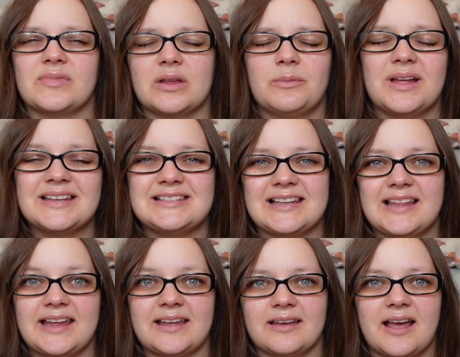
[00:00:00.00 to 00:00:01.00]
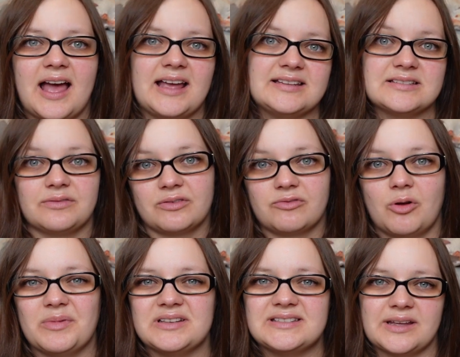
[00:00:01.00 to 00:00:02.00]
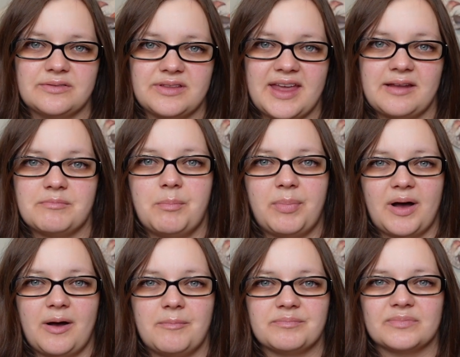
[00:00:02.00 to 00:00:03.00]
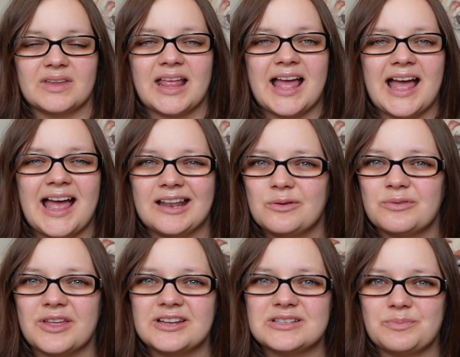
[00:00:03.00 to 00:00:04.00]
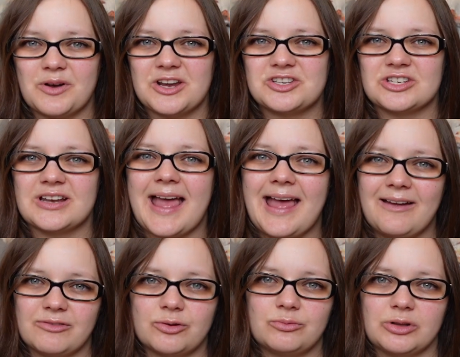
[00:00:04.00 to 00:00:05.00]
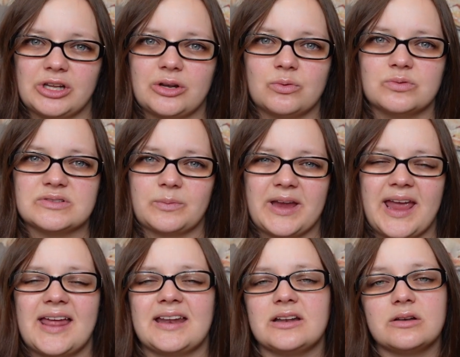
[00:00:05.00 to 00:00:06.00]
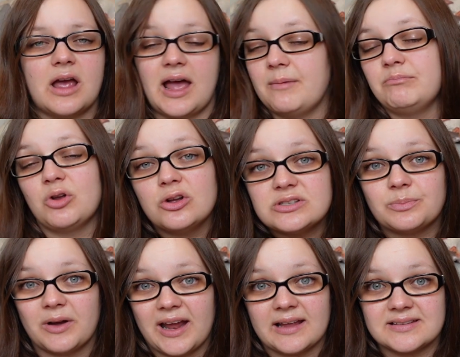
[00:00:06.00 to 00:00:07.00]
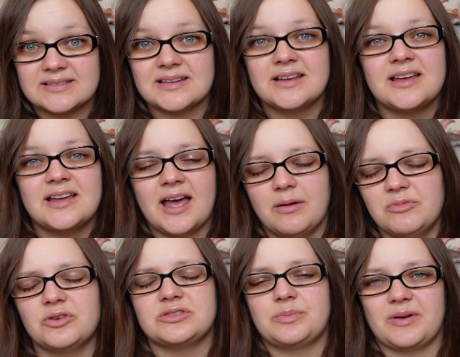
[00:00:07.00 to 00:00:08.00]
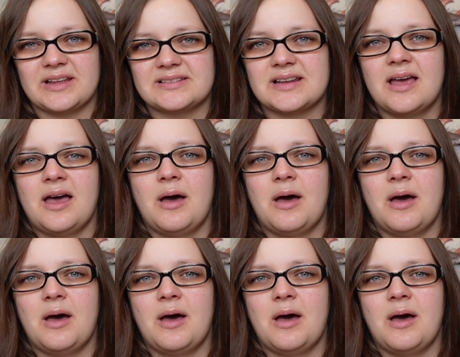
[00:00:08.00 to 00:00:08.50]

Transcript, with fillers: well, I say like I suffered from it till then, but I don't think depression ever really goes away. And I, I'm not depressed, I'm not depressed,